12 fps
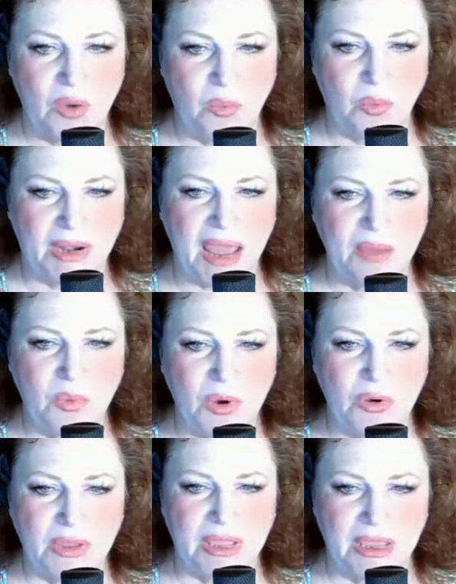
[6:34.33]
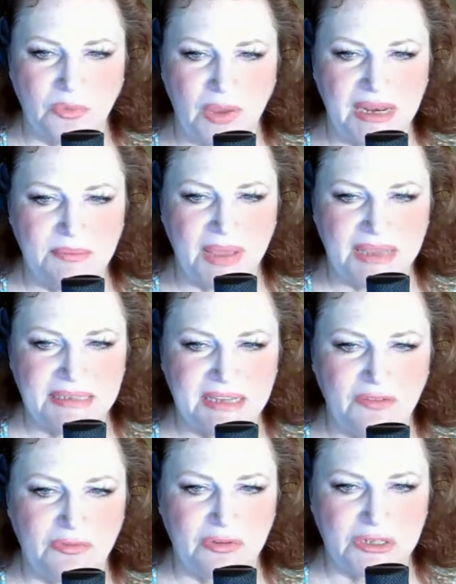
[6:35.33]
When I woke and readied
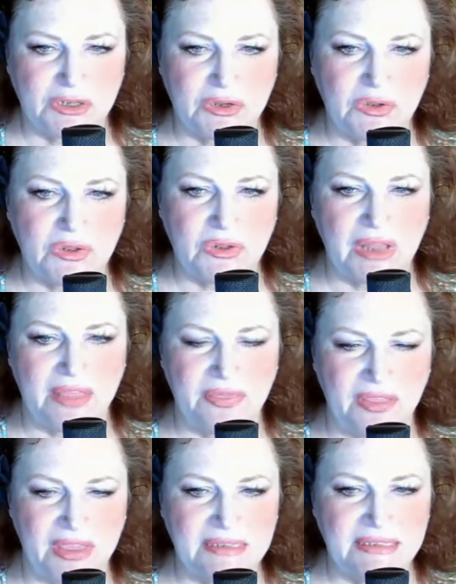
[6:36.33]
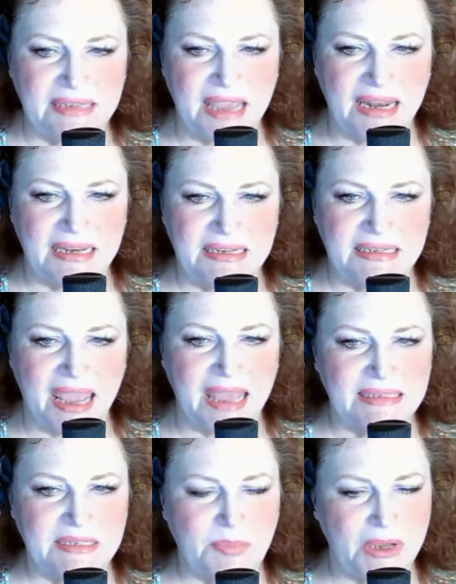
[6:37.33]
myself for school and then sat in
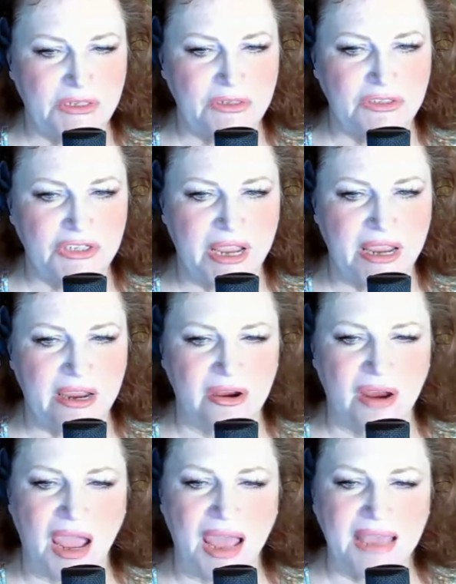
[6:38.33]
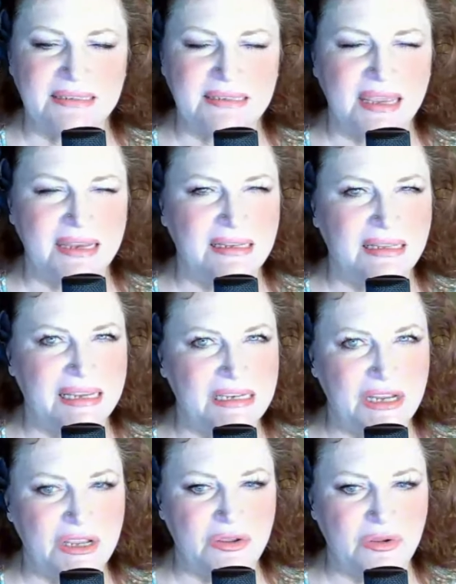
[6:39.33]
Dad's special chair, I suddenly
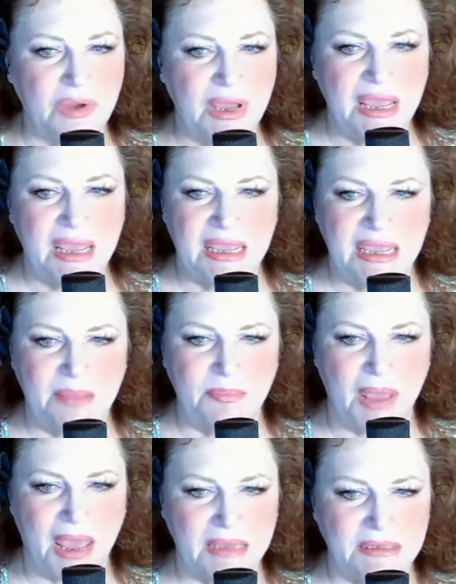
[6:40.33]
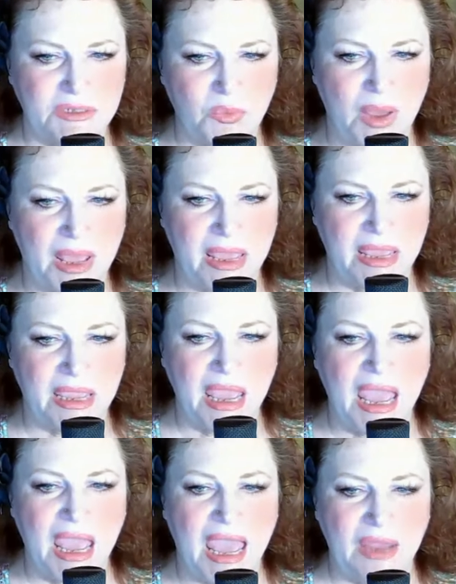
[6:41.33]
knew he had passed away,
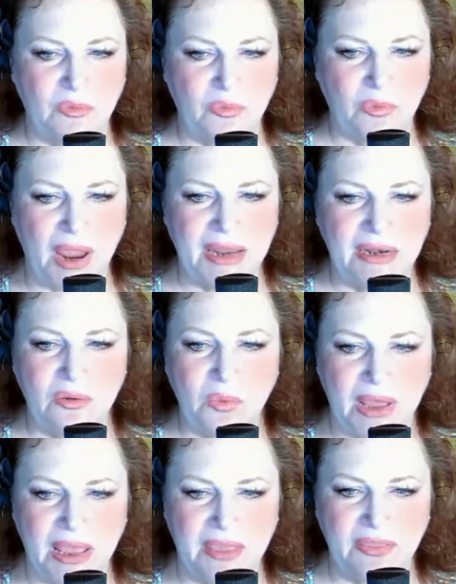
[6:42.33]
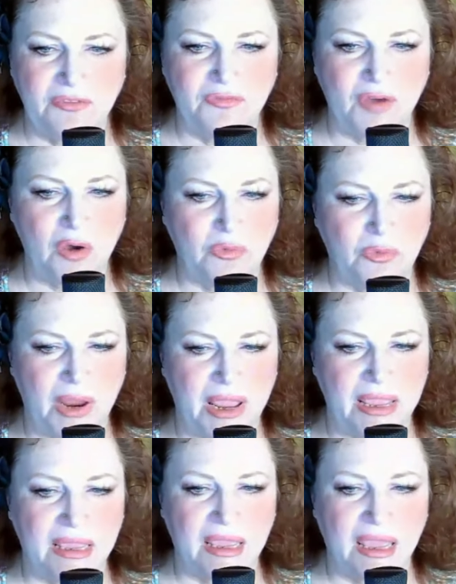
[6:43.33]
and right away the phone
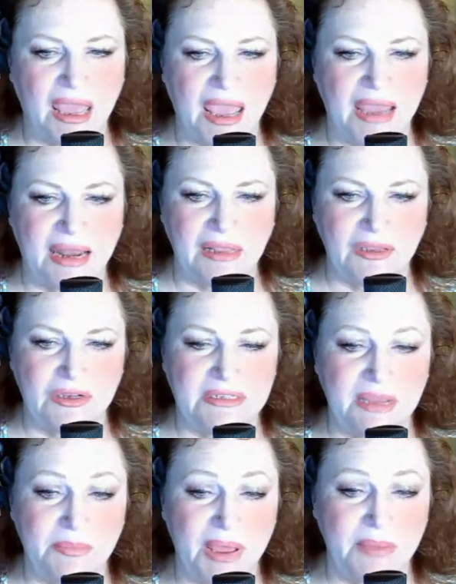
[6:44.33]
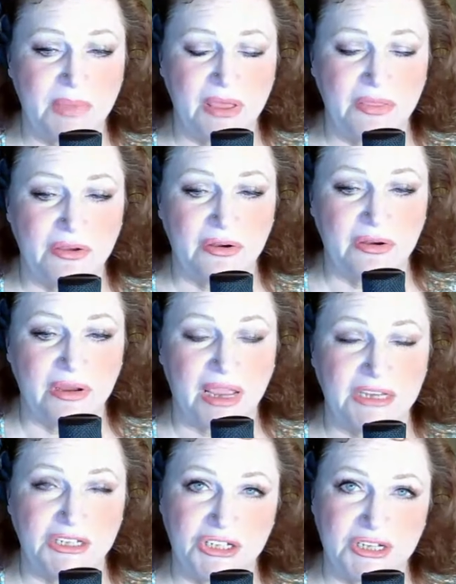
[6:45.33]
rang, and I looked at my mother,
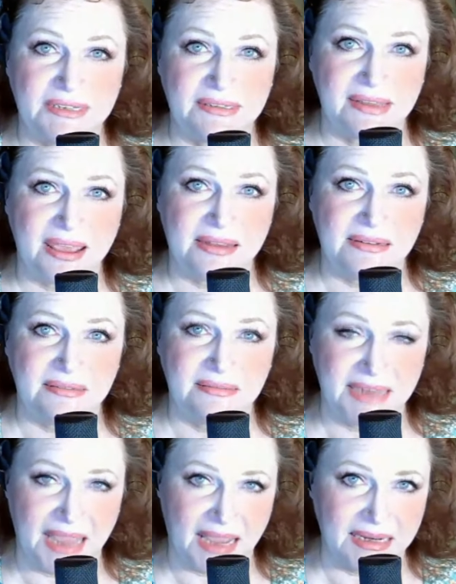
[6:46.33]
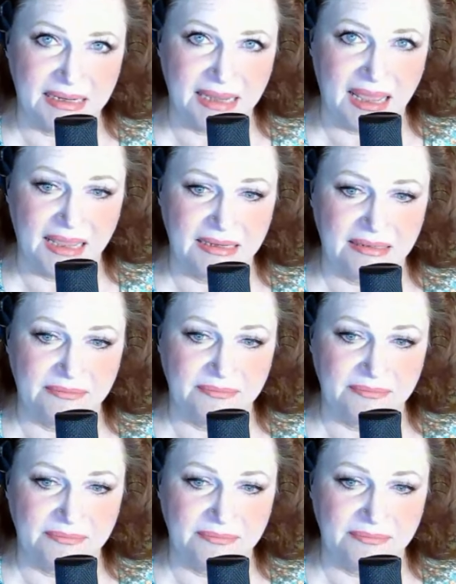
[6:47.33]
and she said, "Daddy died."